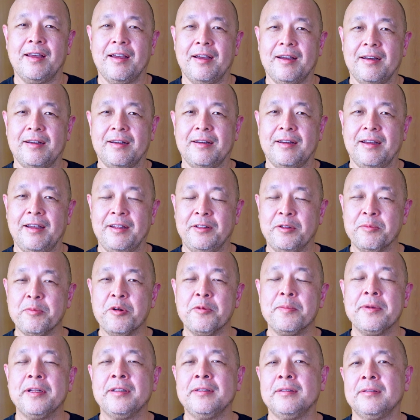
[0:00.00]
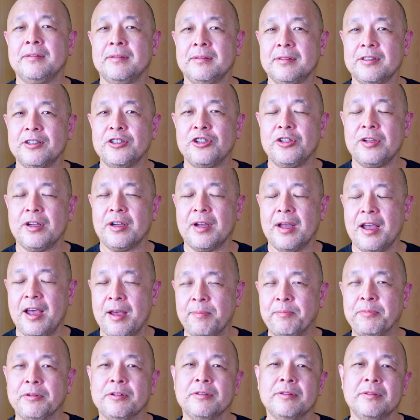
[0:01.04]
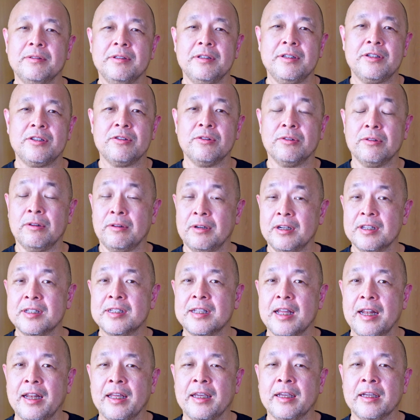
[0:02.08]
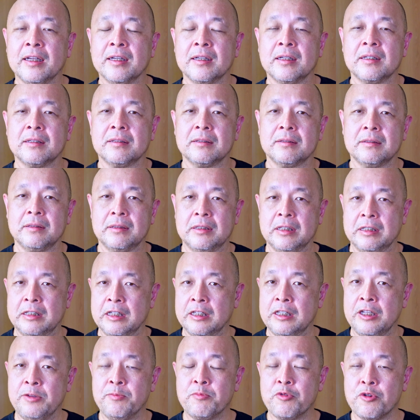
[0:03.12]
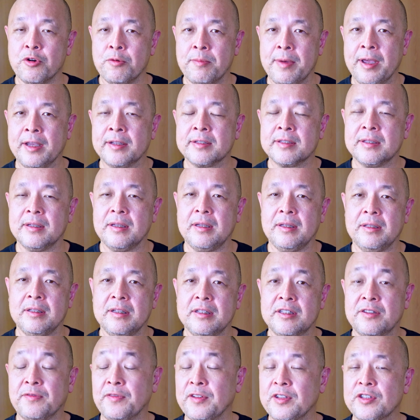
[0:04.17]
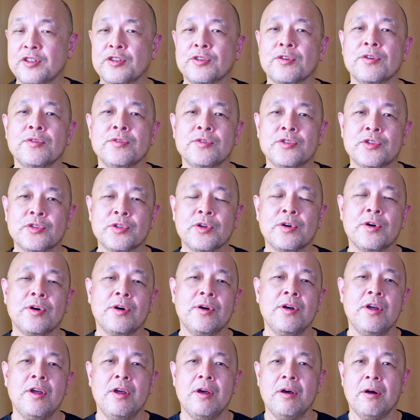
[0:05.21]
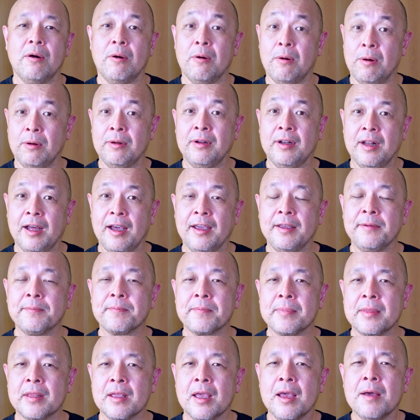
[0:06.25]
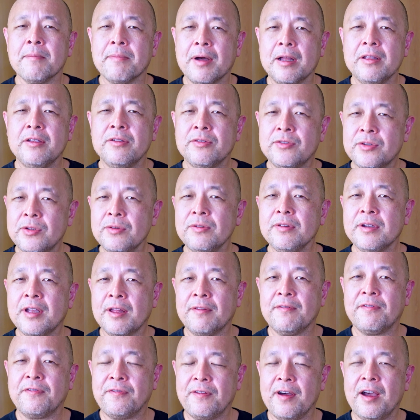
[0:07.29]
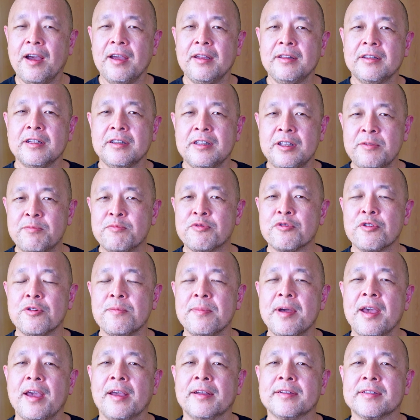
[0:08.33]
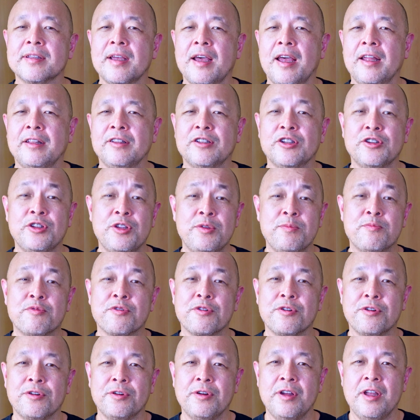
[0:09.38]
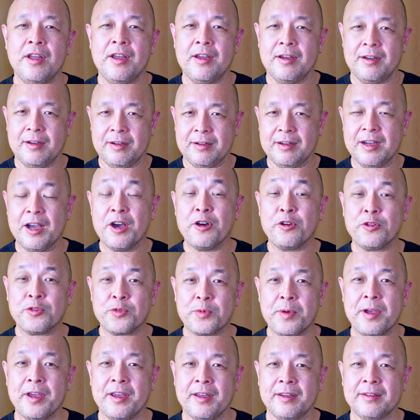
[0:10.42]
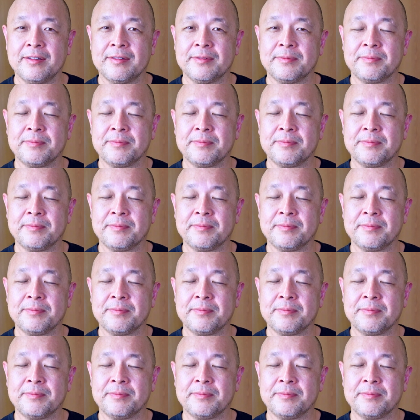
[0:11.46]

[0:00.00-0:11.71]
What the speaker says: At the moment, Apple is no longer selling the 13 Pro Max in its physical store or online, but you still can find 13 Pro Max and 13 Pro elsewhere,